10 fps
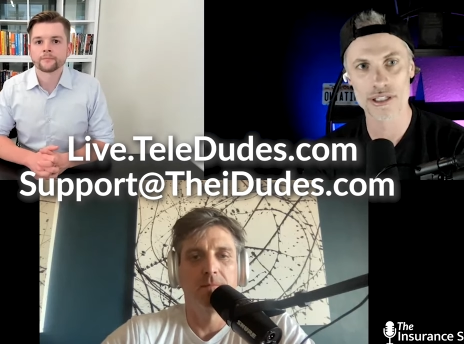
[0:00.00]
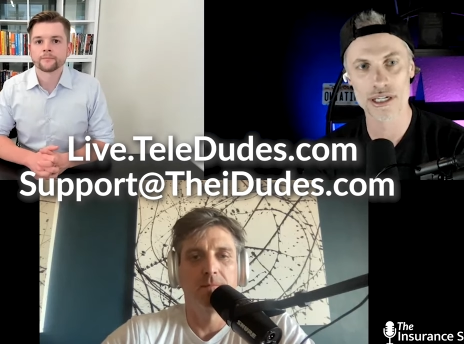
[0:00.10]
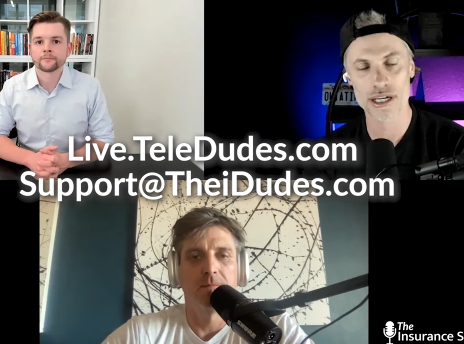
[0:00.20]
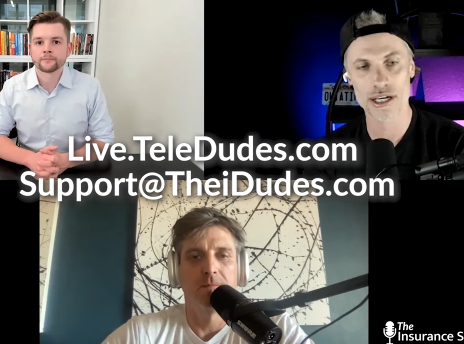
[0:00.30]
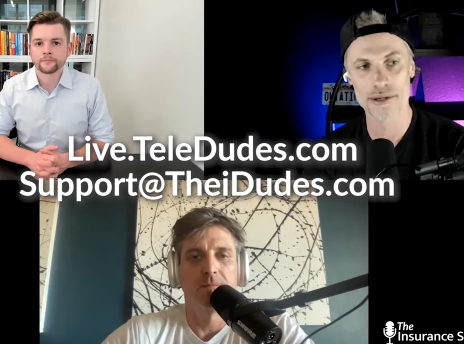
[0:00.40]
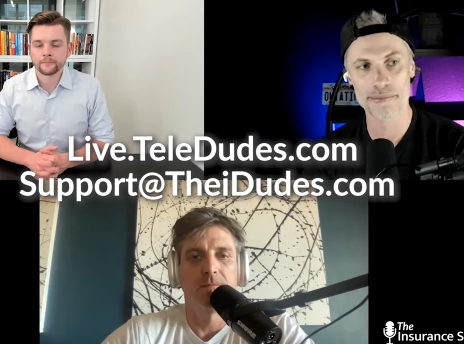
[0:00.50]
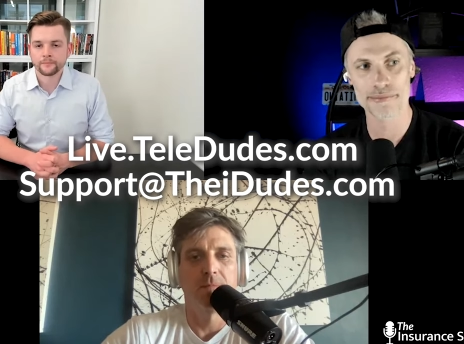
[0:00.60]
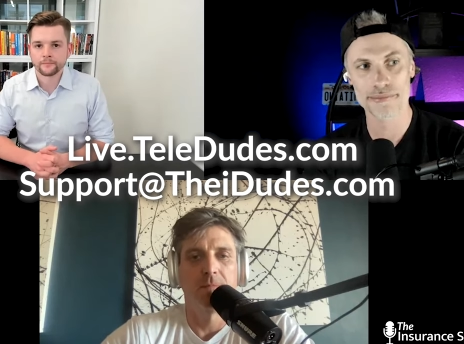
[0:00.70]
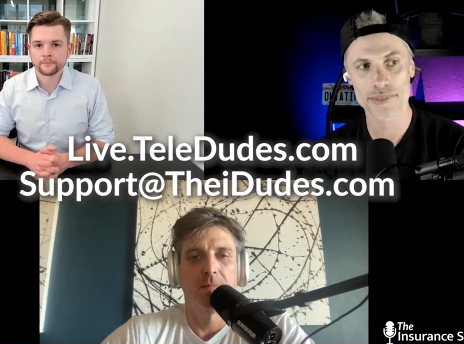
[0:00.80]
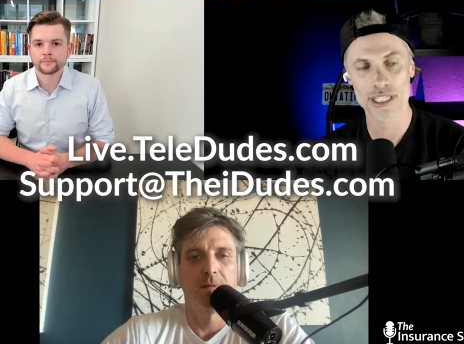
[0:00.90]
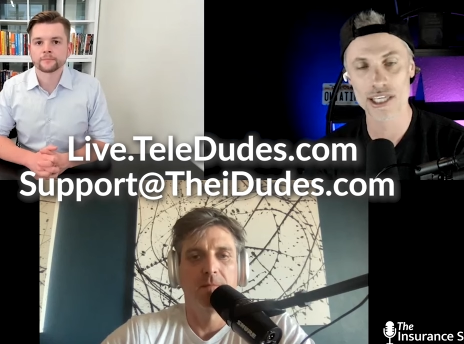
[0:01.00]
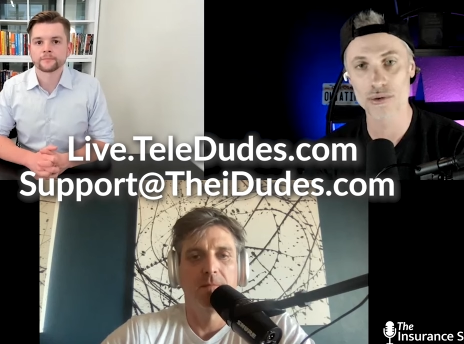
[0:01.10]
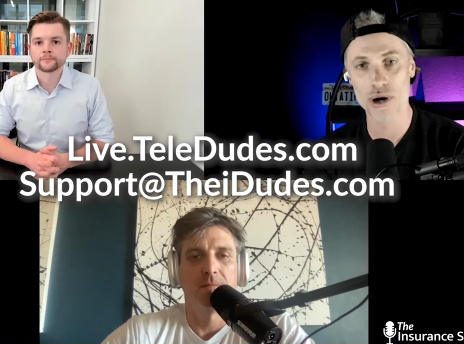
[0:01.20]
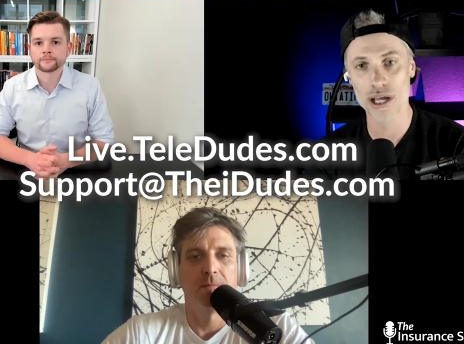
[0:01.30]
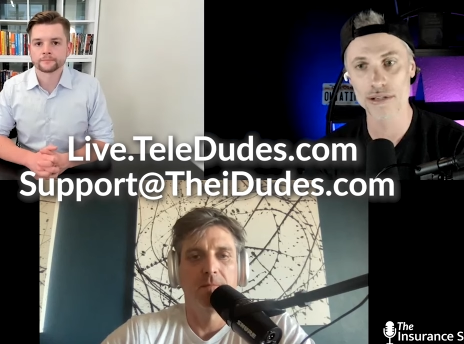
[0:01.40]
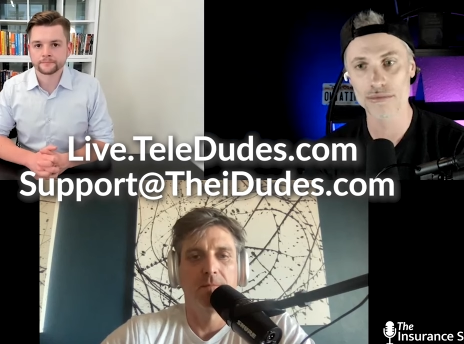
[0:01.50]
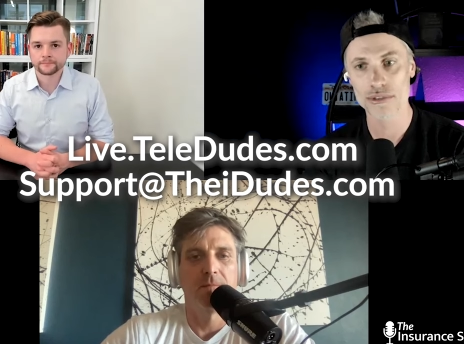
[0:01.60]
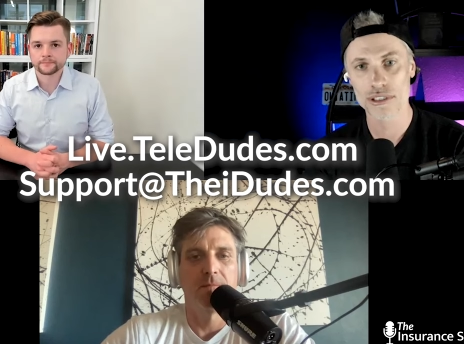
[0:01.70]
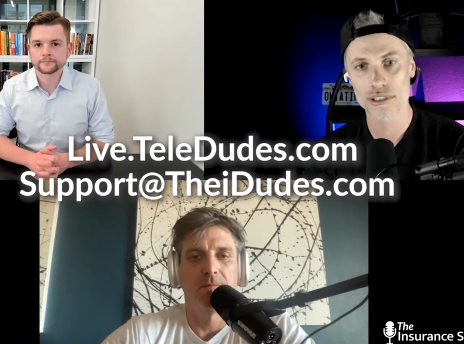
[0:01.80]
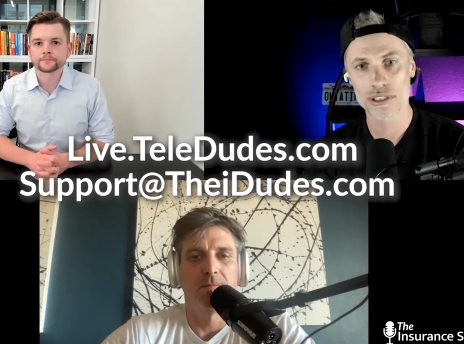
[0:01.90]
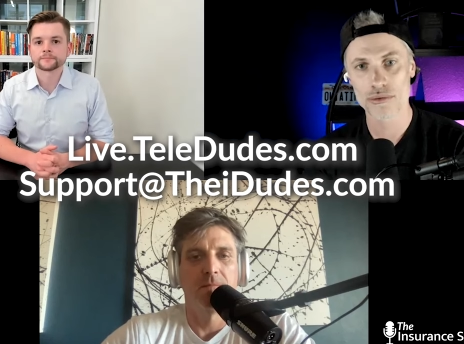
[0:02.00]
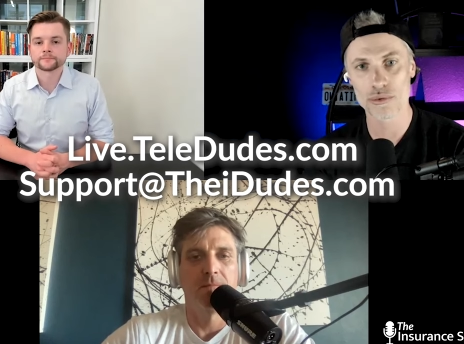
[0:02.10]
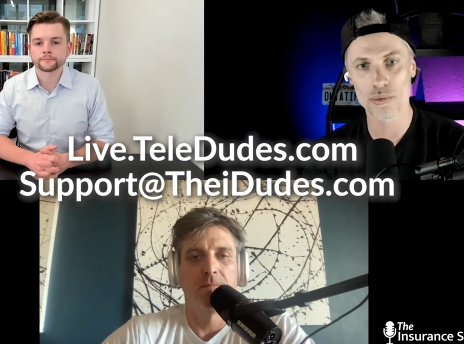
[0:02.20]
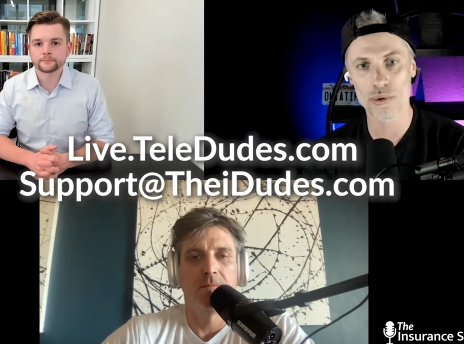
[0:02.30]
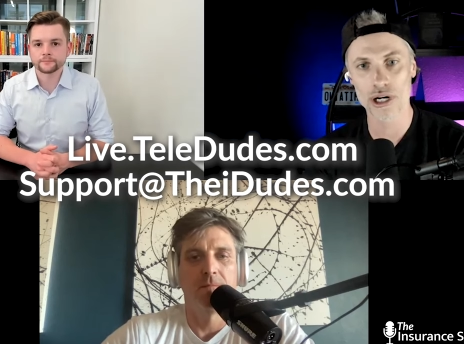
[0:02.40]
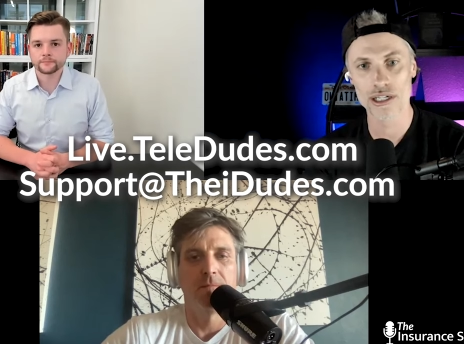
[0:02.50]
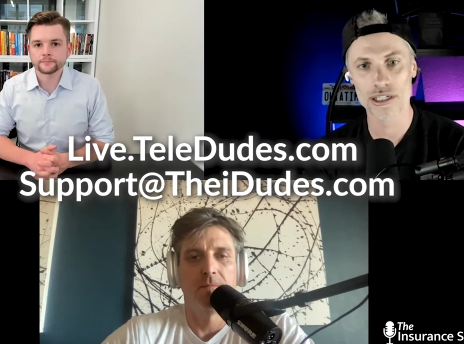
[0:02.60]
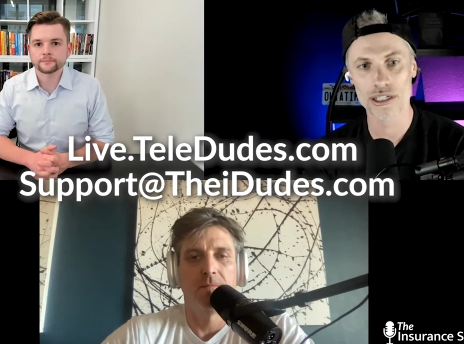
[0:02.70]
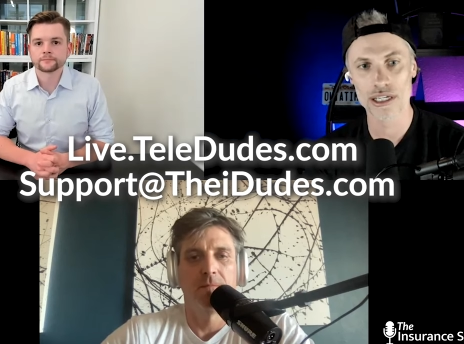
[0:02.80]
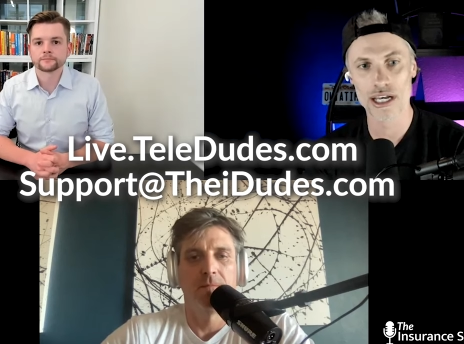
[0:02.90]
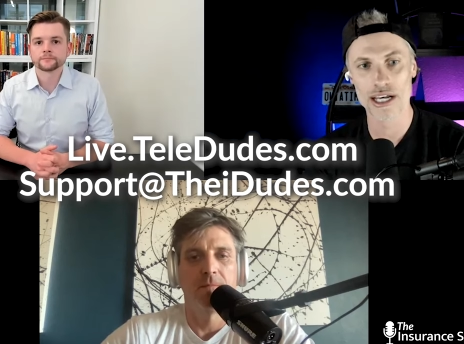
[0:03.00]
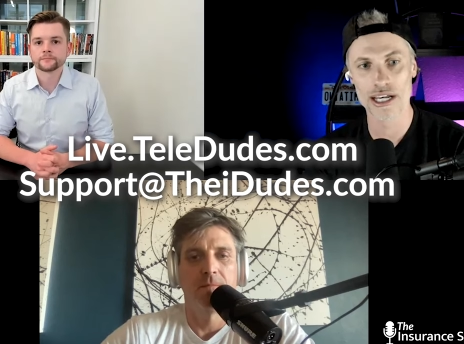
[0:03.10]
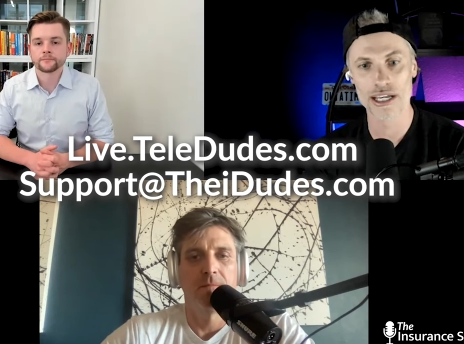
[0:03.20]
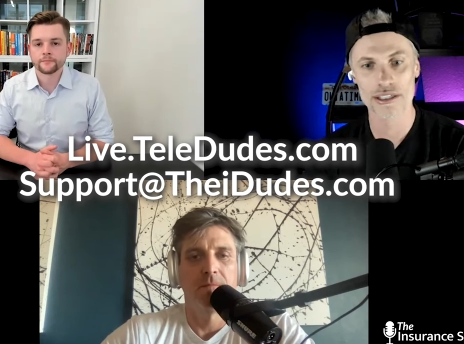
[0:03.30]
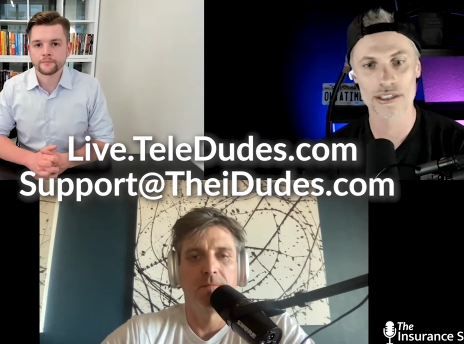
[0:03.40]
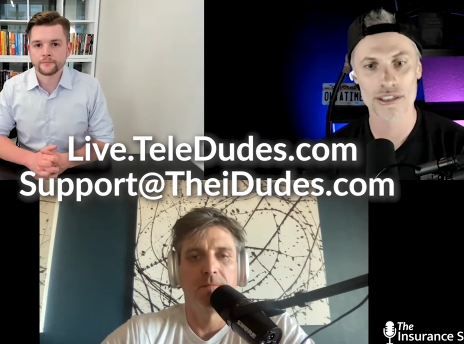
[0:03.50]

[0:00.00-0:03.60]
Speaker 1: Um either one will work. Uh